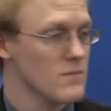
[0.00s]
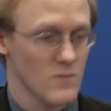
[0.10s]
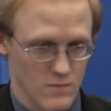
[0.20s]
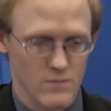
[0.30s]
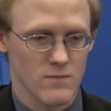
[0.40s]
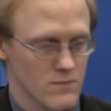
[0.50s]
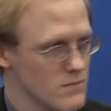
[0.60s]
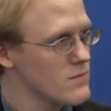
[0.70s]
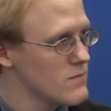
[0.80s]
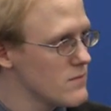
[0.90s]

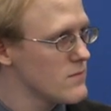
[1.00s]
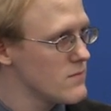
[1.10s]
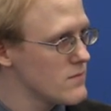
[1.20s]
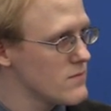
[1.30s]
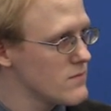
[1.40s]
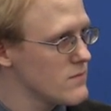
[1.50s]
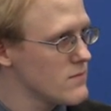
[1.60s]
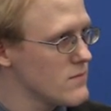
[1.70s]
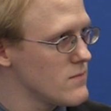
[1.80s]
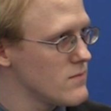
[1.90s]

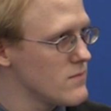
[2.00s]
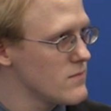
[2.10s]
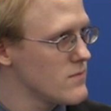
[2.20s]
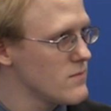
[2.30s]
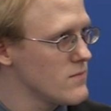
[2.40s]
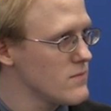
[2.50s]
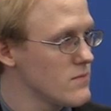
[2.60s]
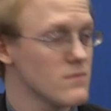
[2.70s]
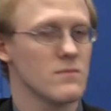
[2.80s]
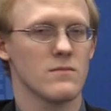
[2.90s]

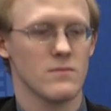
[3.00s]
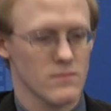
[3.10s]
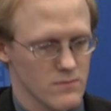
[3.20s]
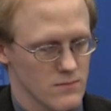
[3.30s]
[no speech]